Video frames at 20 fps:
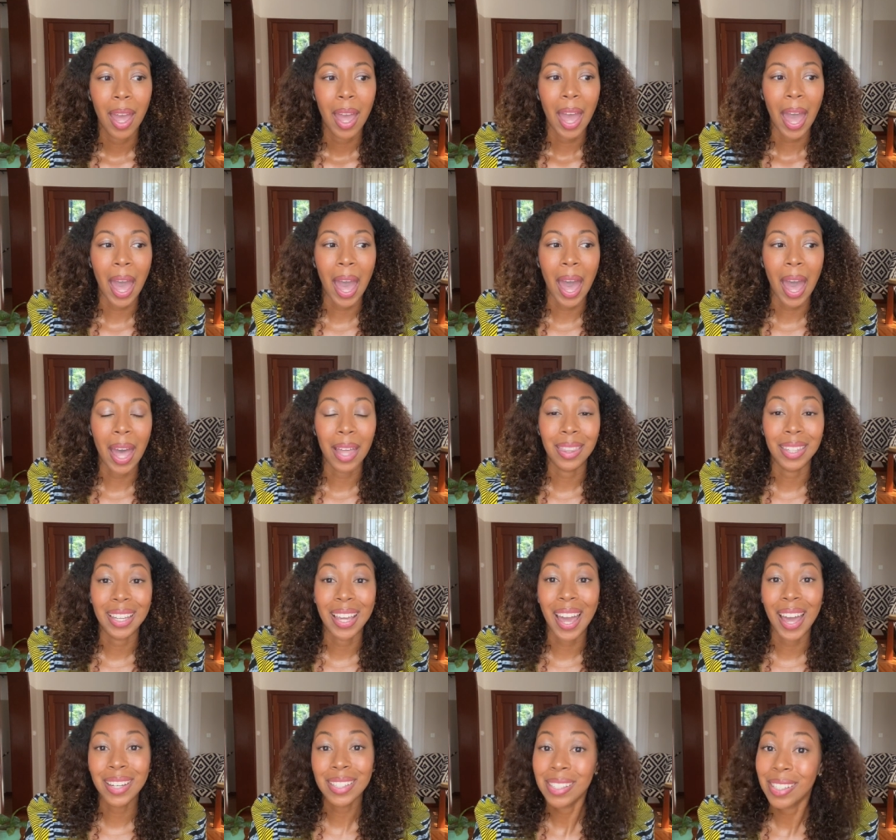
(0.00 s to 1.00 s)
at the
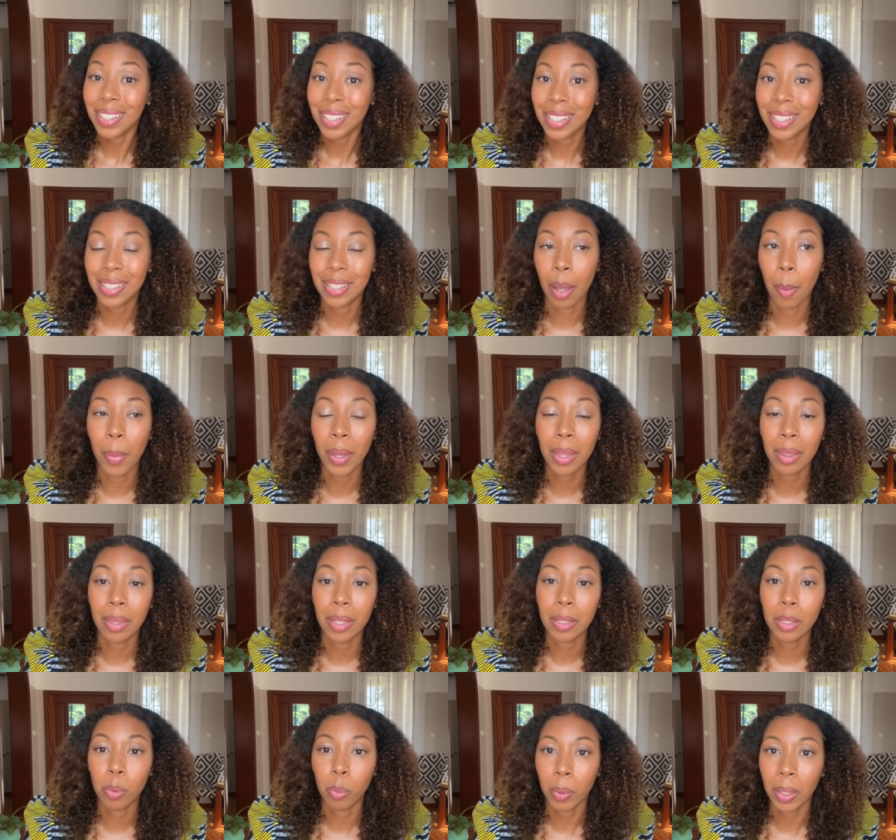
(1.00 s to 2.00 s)
Exodus Summit
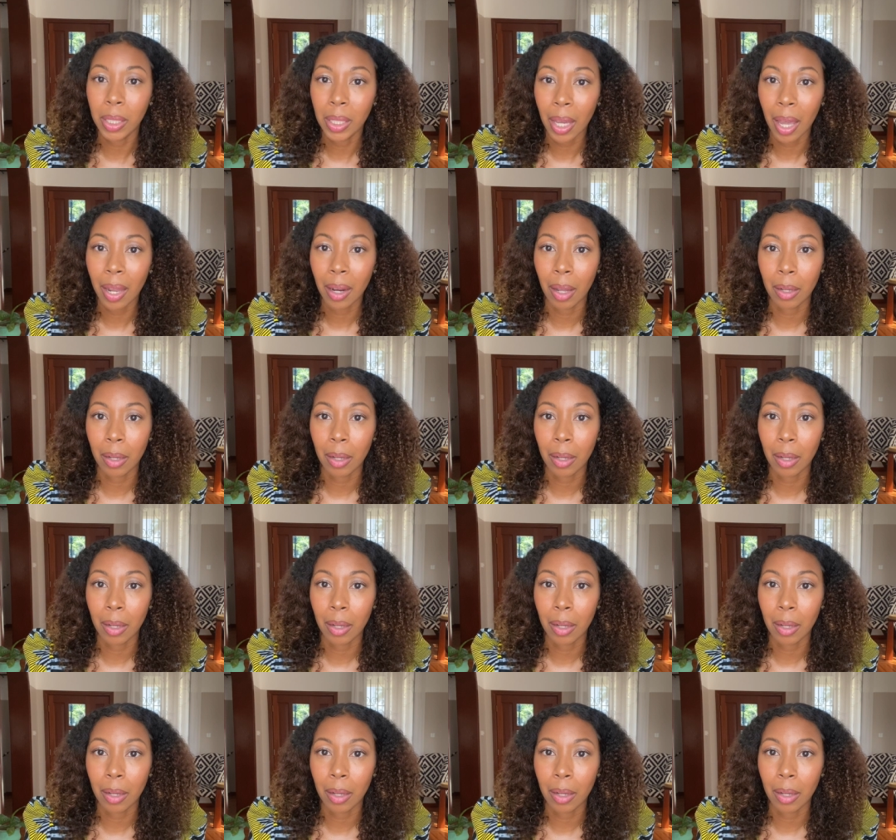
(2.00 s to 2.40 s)
this weekend,